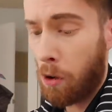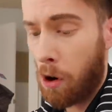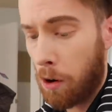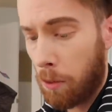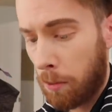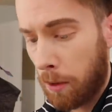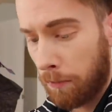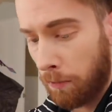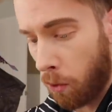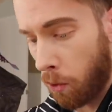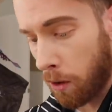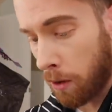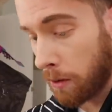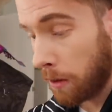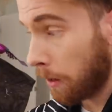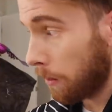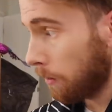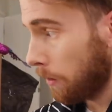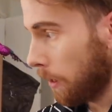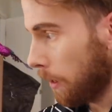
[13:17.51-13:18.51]
wrong before,
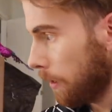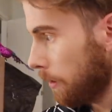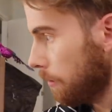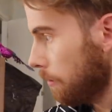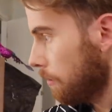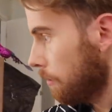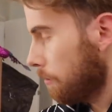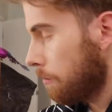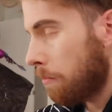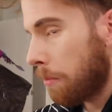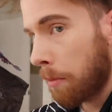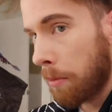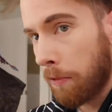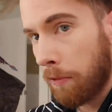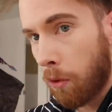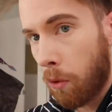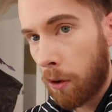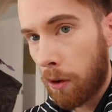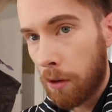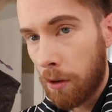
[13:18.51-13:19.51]
not a lot, but
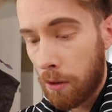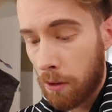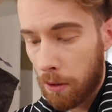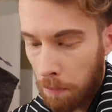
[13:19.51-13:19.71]
before.